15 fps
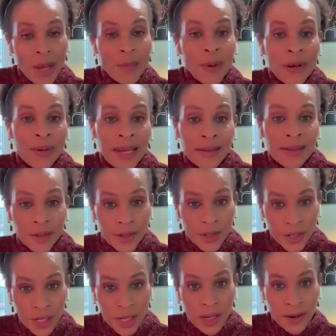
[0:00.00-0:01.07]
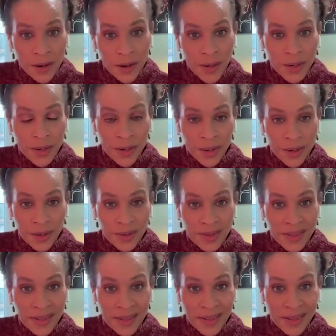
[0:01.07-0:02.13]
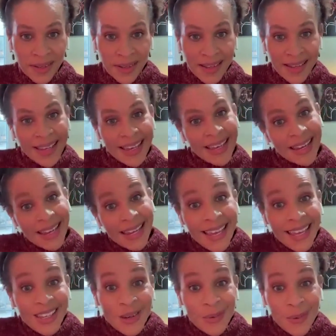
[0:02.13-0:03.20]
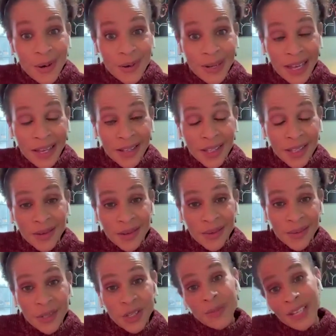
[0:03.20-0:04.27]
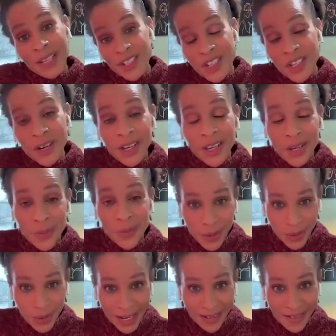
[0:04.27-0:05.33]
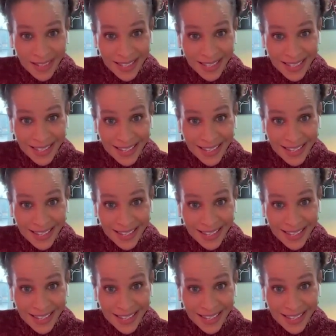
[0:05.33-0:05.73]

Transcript: My pronouns are she, her, and hers. Can I get your pronouns? Would you mind sharing your pronouns?"